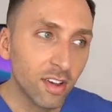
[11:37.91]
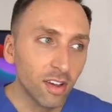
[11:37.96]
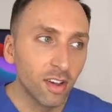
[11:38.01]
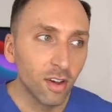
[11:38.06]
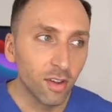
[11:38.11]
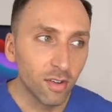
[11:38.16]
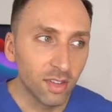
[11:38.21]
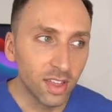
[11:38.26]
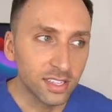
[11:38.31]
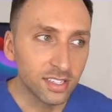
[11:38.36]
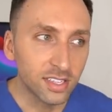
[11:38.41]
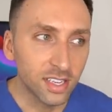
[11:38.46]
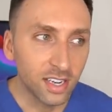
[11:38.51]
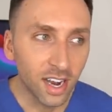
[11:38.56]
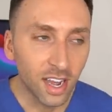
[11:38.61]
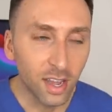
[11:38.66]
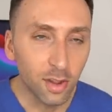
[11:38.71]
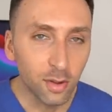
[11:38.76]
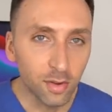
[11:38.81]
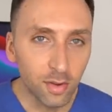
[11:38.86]
oh, that's the
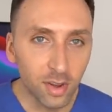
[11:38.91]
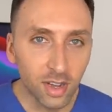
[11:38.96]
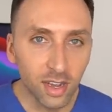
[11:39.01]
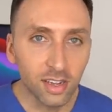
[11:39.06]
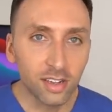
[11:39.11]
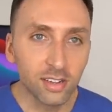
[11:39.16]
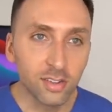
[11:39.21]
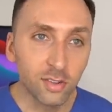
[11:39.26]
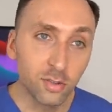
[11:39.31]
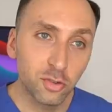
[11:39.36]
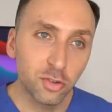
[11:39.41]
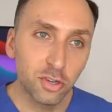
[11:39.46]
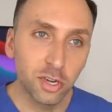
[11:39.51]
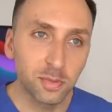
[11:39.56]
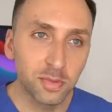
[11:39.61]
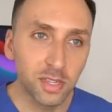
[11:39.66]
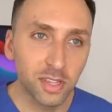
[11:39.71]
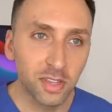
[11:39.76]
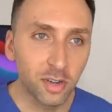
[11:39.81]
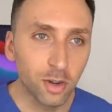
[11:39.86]
guy who
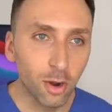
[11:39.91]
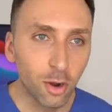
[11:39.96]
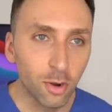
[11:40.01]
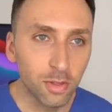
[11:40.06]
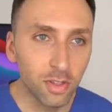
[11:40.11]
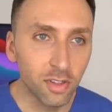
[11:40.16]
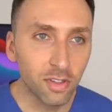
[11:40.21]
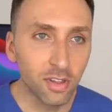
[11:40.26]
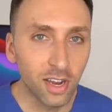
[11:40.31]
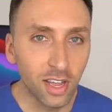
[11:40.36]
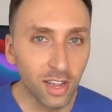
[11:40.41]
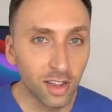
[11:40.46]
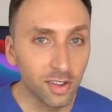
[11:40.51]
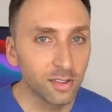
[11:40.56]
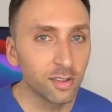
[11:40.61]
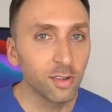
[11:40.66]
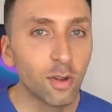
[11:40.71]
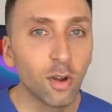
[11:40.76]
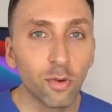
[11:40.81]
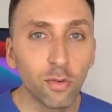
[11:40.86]
tripped in the code the other day.
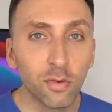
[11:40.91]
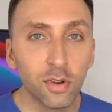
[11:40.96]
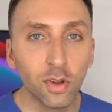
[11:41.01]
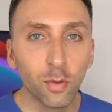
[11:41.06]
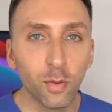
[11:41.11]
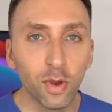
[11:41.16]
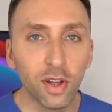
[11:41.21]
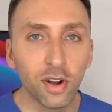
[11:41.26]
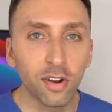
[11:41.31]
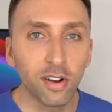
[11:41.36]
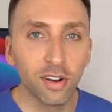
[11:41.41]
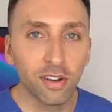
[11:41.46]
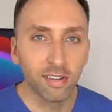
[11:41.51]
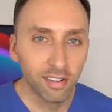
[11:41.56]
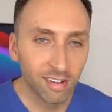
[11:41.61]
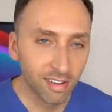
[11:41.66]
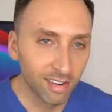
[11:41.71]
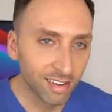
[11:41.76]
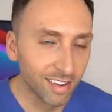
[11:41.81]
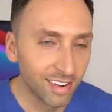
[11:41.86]
A real winner.
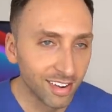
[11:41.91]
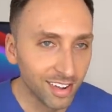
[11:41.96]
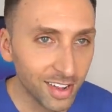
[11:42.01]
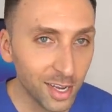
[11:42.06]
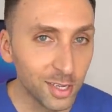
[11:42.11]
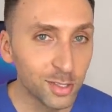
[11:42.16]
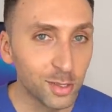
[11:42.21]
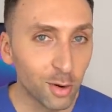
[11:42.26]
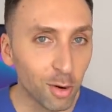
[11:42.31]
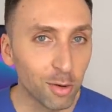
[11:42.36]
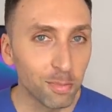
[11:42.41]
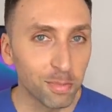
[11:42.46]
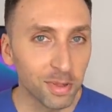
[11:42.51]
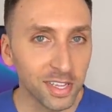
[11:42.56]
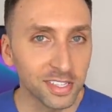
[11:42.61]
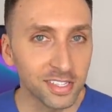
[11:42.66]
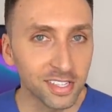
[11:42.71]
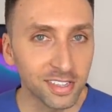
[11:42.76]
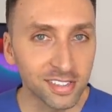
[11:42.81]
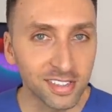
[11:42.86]
He's going
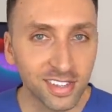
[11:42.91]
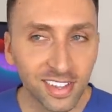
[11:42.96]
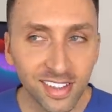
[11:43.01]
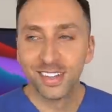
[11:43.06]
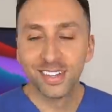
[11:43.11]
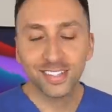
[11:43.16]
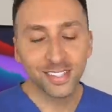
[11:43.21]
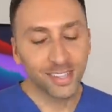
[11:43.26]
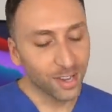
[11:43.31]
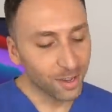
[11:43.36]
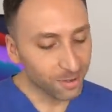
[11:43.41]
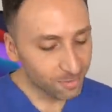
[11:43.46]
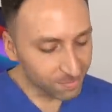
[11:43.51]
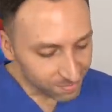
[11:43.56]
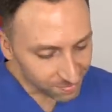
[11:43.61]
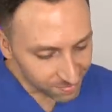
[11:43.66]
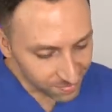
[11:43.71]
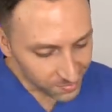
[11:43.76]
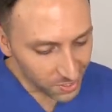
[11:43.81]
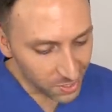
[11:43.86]
places.
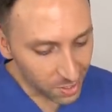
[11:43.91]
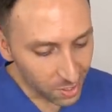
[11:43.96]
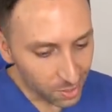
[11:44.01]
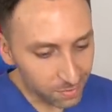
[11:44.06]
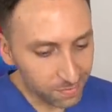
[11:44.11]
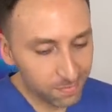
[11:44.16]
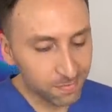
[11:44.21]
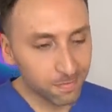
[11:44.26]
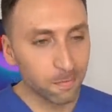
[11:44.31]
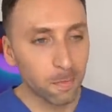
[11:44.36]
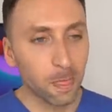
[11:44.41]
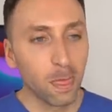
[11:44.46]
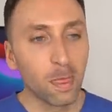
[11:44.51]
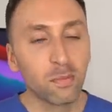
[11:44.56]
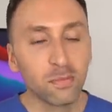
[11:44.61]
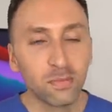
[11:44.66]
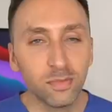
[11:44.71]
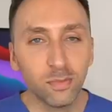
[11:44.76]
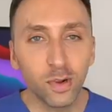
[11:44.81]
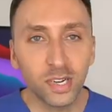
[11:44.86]
So, you know,
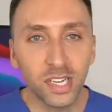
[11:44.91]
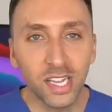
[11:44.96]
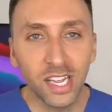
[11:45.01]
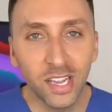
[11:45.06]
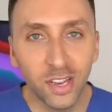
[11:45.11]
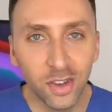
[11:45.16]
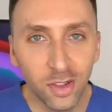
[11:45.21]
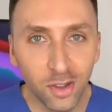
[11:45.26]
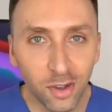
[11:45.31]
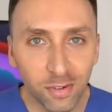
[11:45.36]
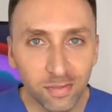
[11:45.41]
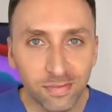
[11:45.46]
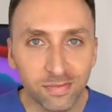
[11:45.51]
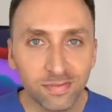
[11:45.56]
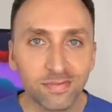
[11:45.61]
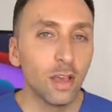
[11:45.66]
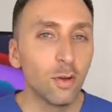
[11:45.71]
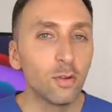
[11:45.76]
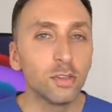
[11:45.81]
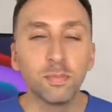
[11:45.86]
what can you do?
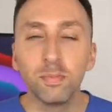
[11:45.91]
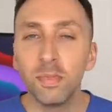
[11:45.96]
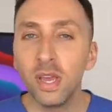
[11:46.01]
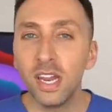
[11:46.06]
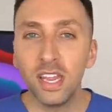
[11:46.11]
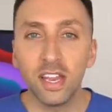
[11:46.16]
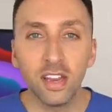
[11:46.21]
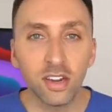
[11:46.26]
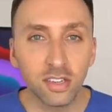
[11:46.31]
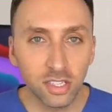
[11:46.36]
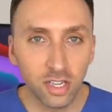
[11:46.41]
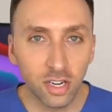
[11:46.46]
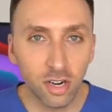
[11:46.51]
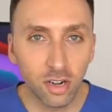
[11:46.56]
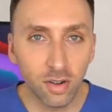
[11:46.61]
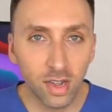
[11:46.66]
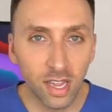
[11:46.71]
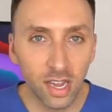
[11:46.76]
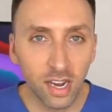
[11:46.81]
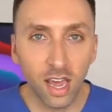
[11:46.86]
That was many years
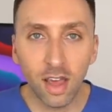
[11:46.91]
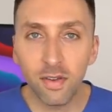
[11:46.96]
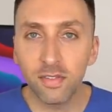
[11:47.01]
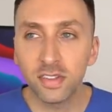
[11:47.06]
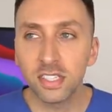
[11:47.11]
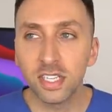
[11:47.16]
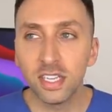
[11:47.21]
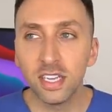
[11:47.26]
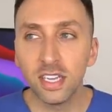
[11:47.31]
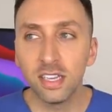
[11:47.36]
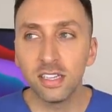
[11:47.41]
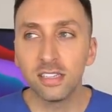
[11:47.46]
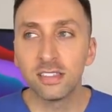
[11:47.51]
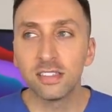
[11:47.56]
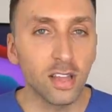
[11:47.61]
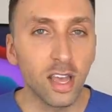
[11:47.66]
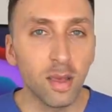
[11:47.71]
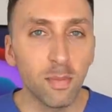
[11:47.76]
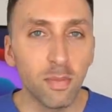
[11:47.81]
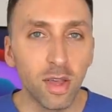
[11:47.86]
ago and obviously
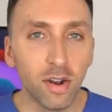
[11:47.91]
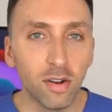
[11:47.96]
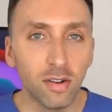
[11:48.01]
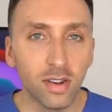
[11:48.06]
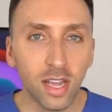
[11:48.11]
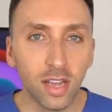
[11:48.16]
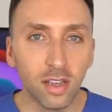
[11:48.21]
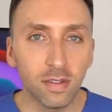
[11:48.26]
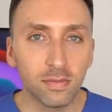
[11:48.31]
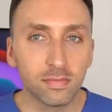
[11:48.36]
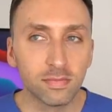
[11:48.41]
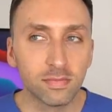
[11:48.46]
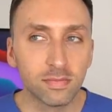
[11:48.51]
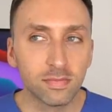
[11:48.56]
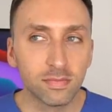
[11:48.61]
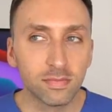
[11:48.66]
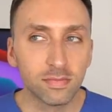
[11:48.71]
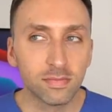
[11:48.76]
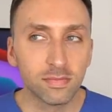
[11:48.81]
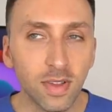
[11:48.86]
I'm better now,
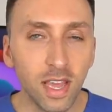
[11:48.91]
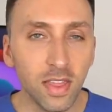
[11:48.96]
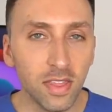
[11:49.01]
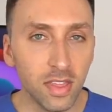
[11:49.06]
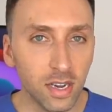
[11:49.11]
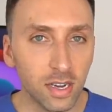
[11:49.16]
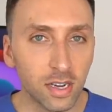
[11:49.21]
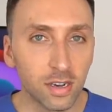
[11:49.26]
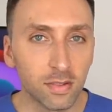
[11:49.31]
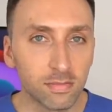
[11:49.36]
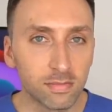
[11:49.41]
I think.